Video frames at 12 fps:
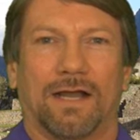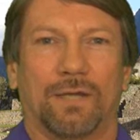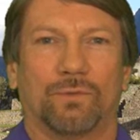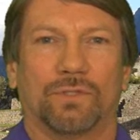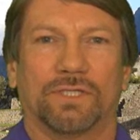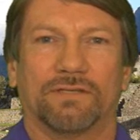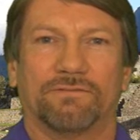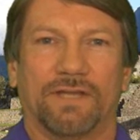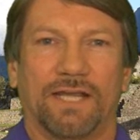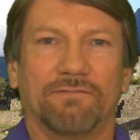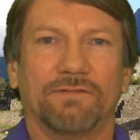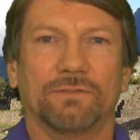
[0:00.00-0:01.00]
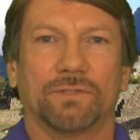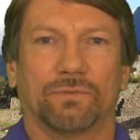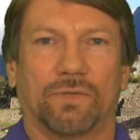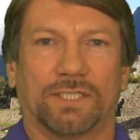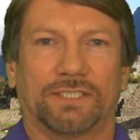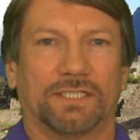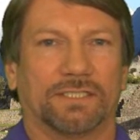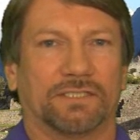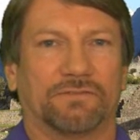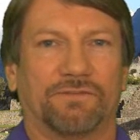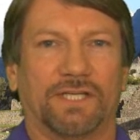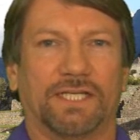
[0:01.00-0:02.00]
I will give everyone watching
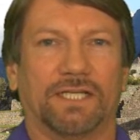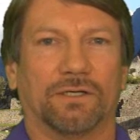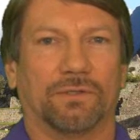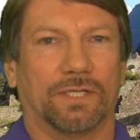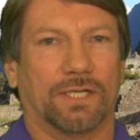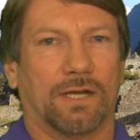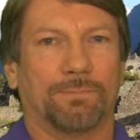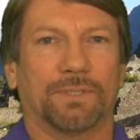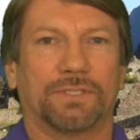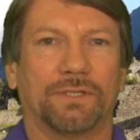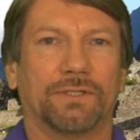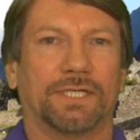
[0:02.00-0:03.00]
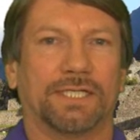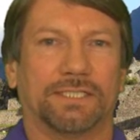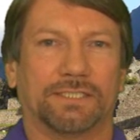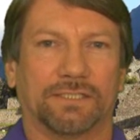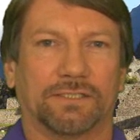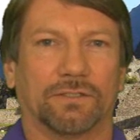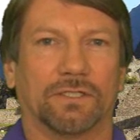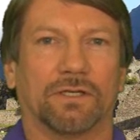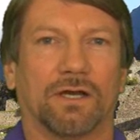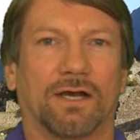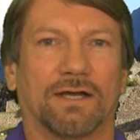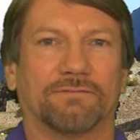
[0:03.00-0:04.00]
this video an opportunity to turn it
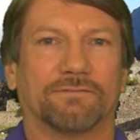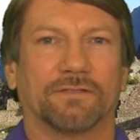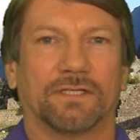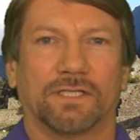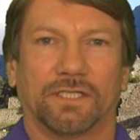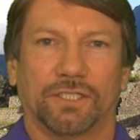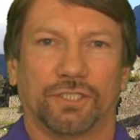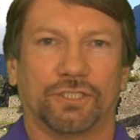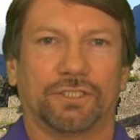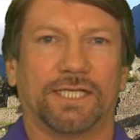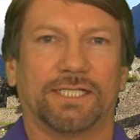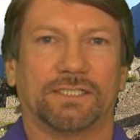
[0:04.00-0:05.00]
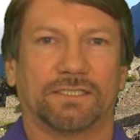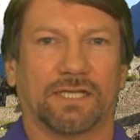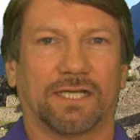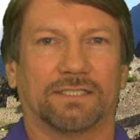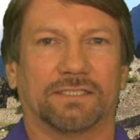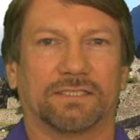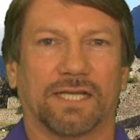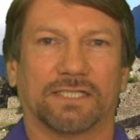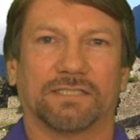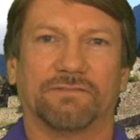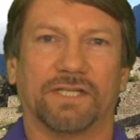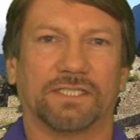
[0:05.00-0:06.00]
off, should they decide this
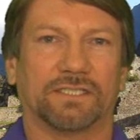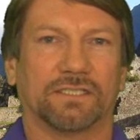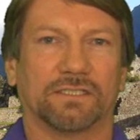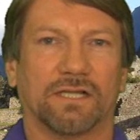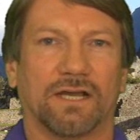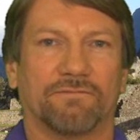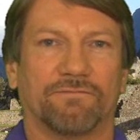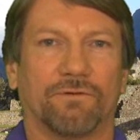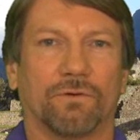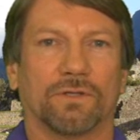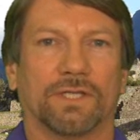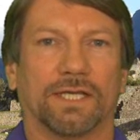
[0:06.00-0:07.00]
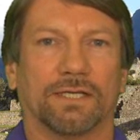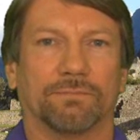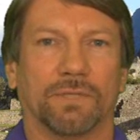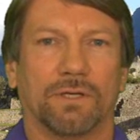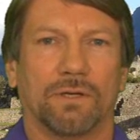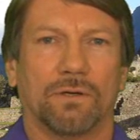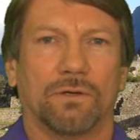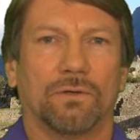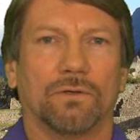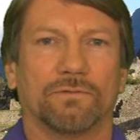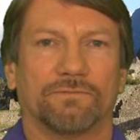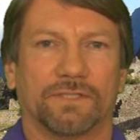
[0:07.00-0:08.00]
activation is not for them,
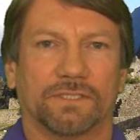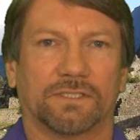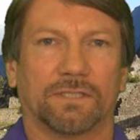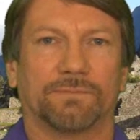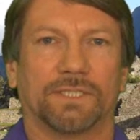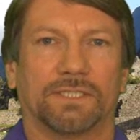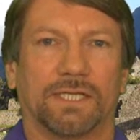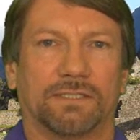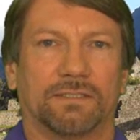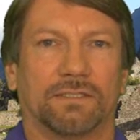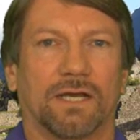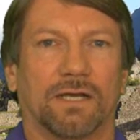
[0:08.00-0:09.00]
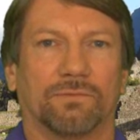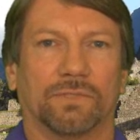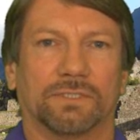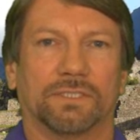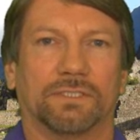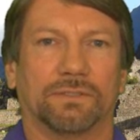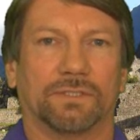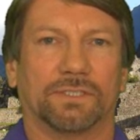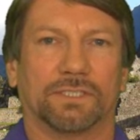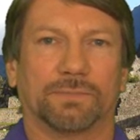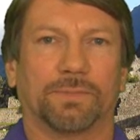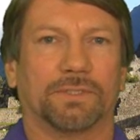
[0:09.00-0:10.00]
or if it is something they do not want to do at
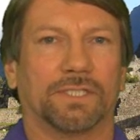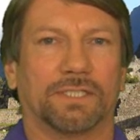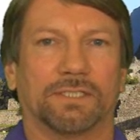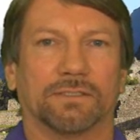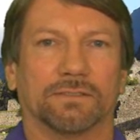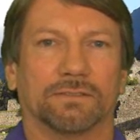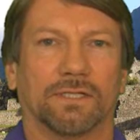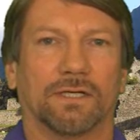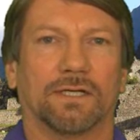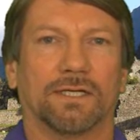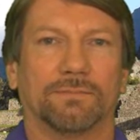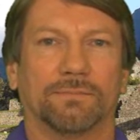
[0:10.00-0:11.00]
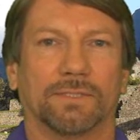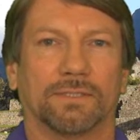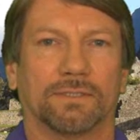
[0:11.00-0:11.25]
this particular time.